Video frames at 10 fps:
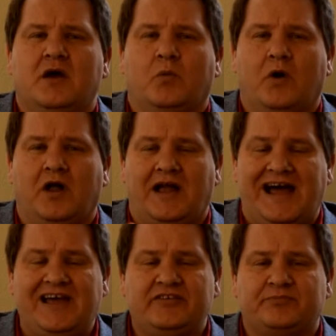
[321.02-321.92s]
While
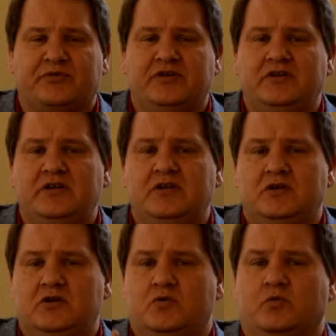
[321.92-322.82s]
aspirin,
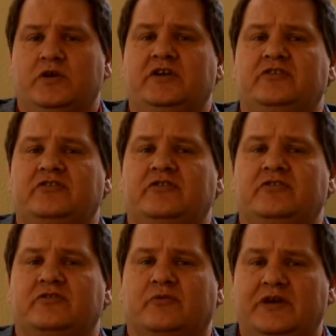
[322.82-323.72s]
when it's,
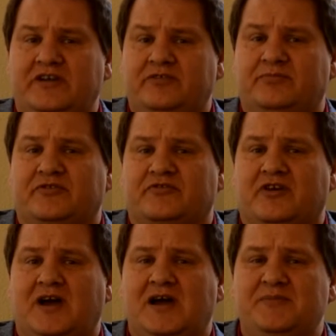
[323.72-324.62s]
used, when it's
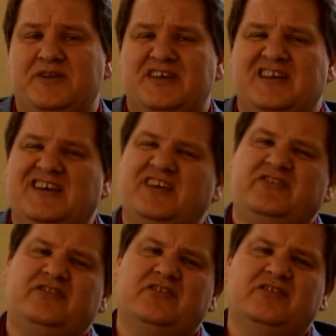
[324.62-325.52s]
prescribed,
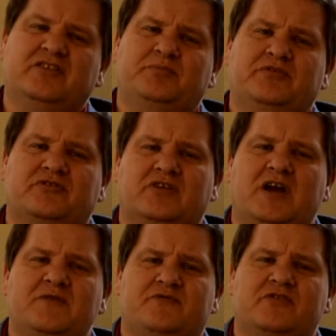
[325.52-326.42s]
it's usually
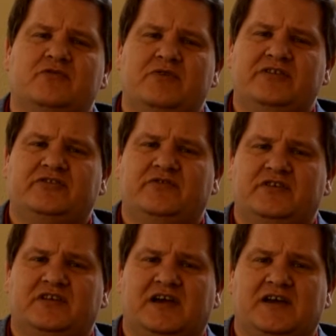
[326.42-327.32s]
prescribed for the rest of
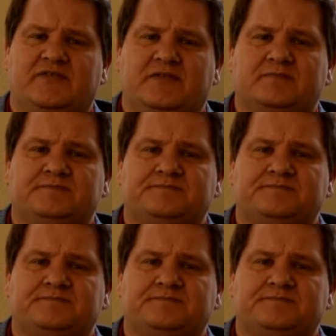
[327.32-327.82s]
your life.